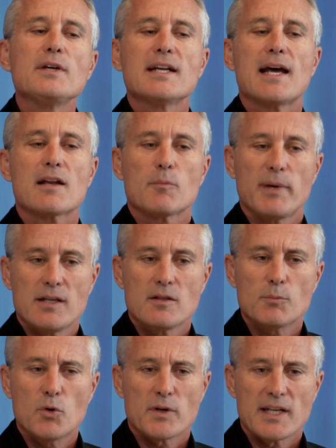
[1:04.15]
do you get out of bed
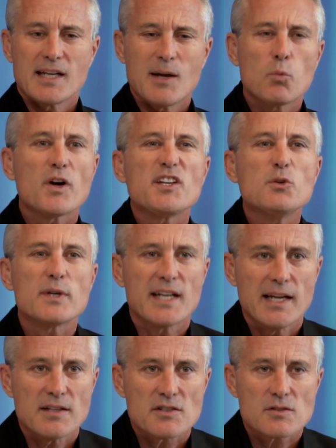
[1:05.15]
in the morning and what are you
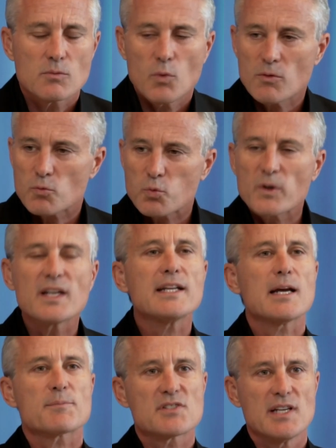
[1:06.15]
against? What
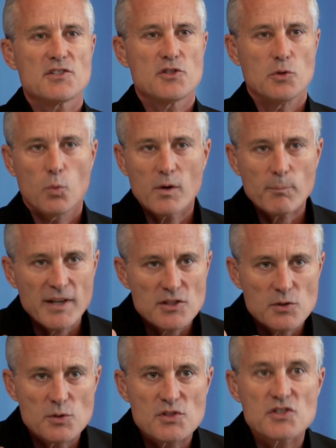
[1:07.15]
really upsets you? What
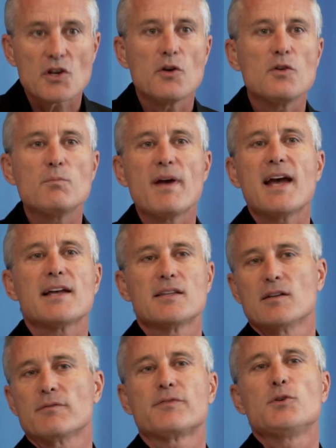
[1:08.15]
makes you so
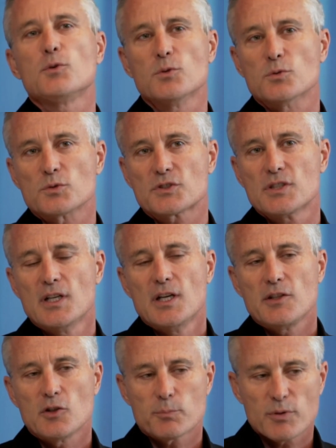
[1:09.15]
mad that it fuels
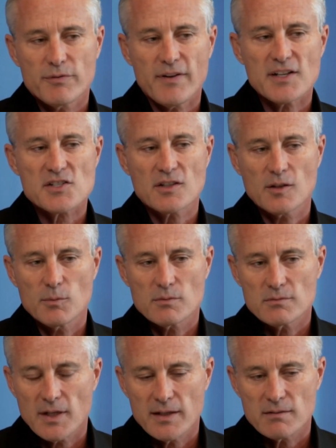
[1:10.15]
your professional
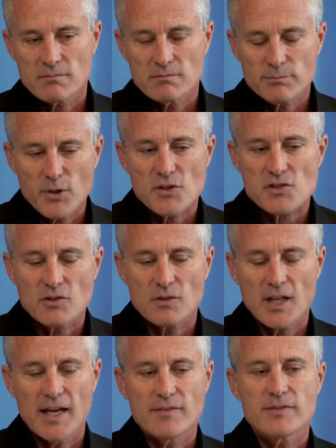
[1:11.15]
and
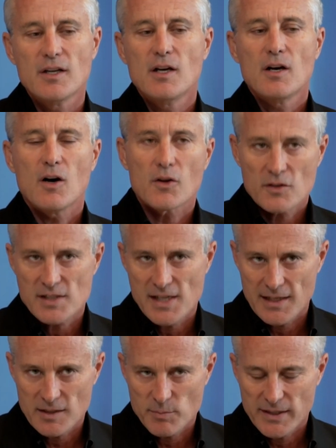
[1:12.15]
personal life on a
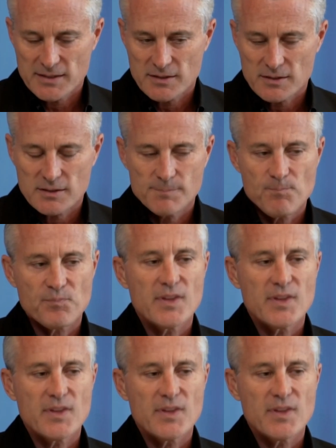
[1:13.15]
daily basis?